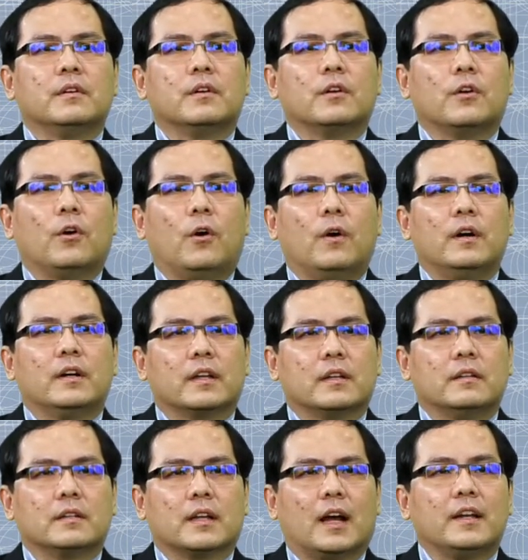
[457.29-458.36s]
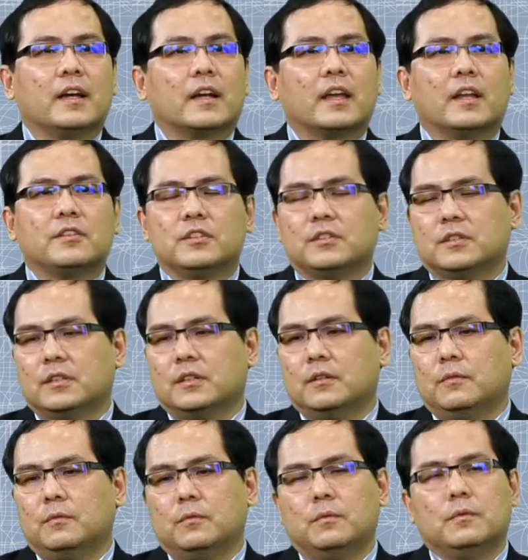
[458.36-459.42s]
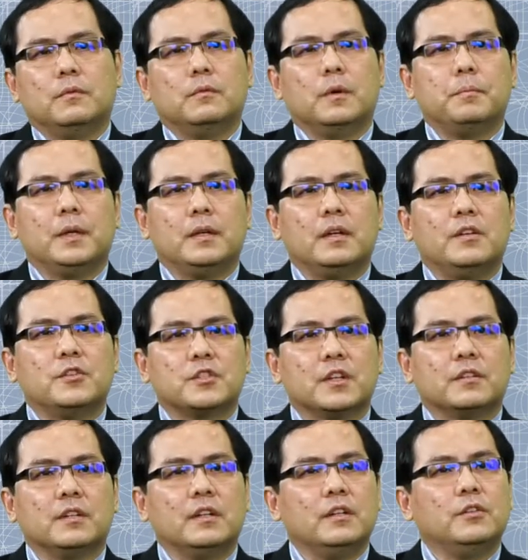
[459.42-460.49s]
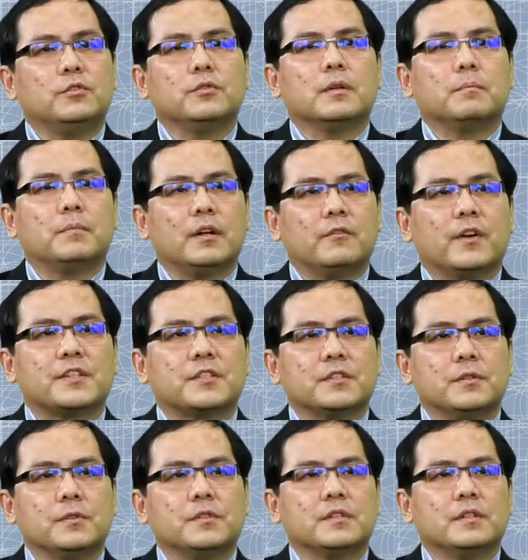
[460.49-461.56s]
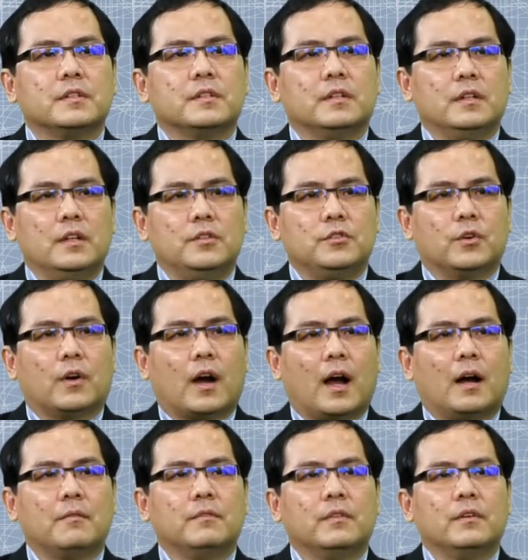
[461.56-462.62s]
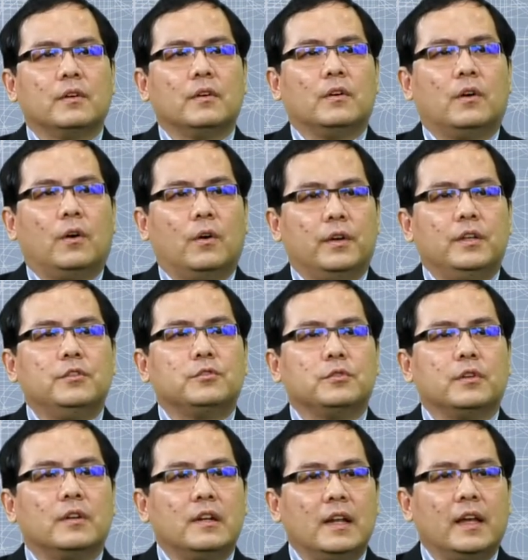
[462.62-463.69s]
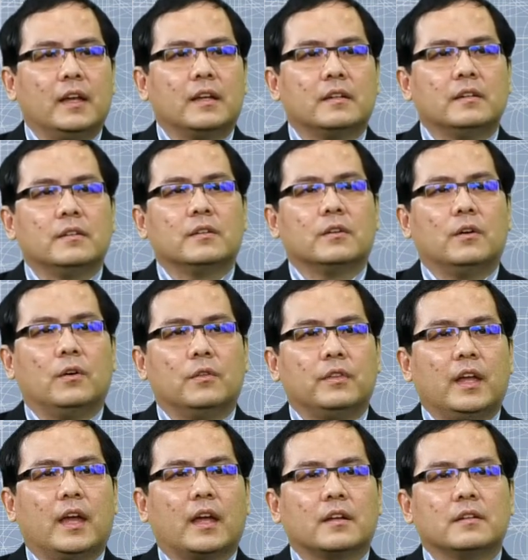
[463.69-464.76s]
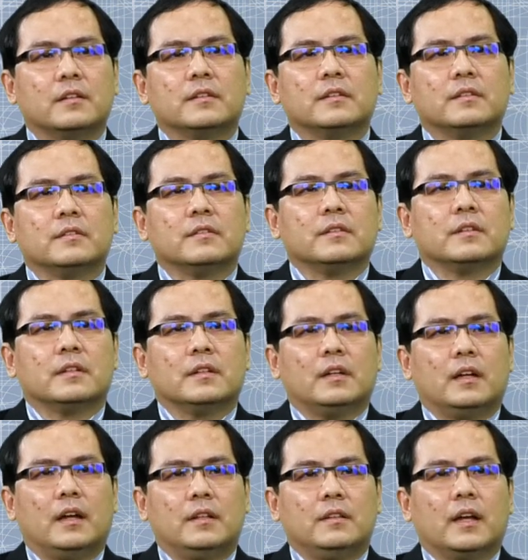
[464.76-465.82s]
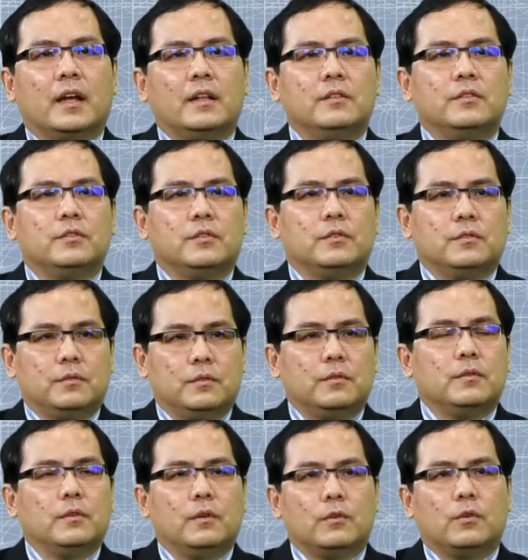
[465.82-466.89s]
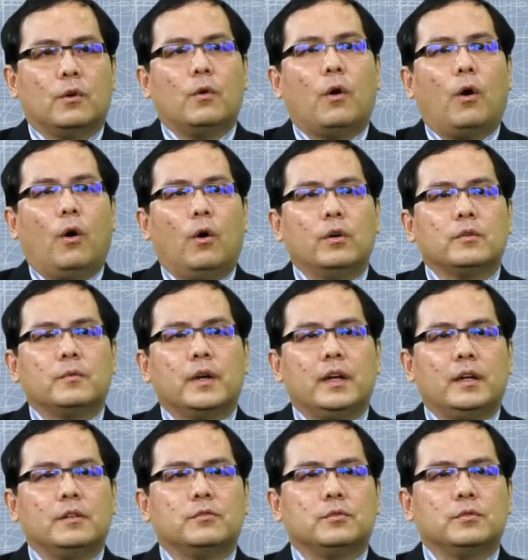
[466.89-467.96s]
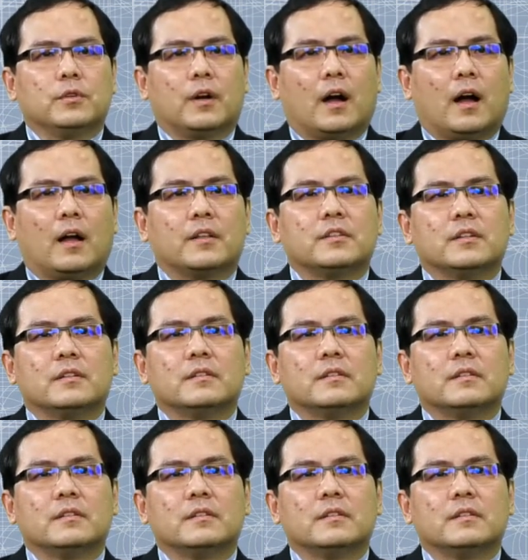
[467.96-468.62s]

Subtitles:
called a cardiac catheter will be inserted into the blood vessels in your arm or into your leg or neck, and then go all the way to your heart.